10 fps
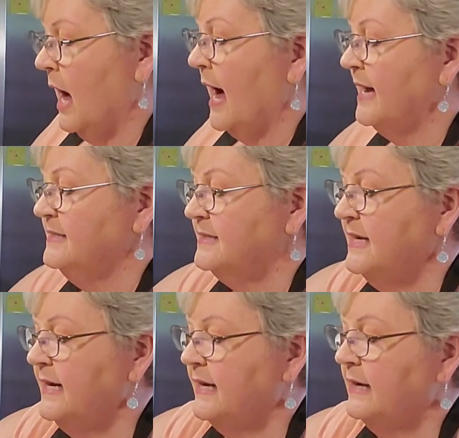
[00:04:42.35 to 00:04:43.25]
I
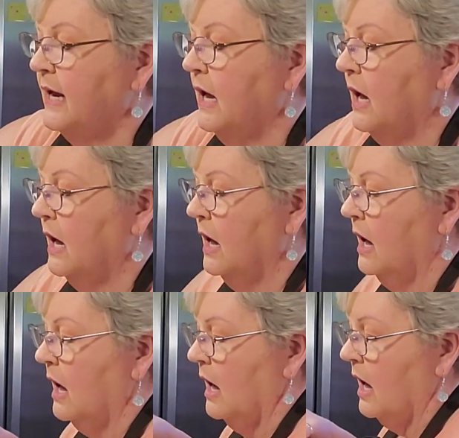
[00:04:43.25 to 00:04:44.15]
seen
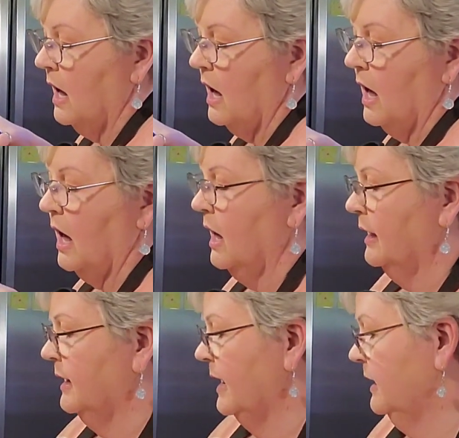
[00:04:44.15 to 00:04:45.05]

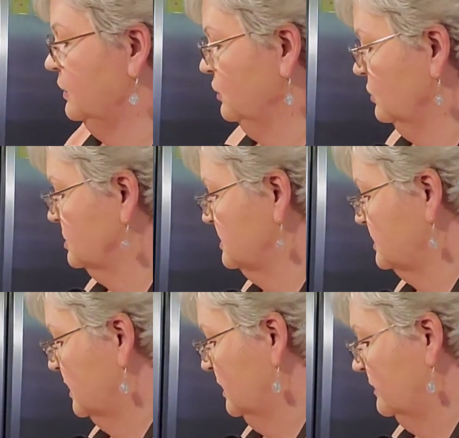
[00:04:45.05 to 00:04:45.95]
on a
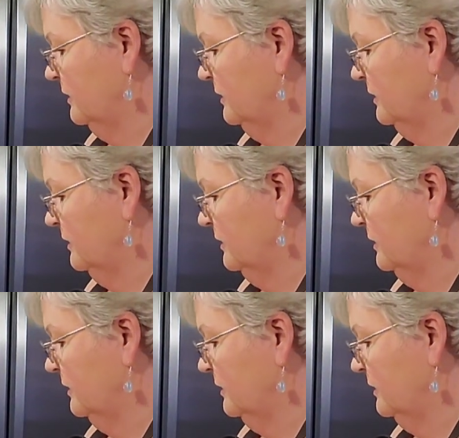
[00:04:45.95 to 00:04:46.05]
girl's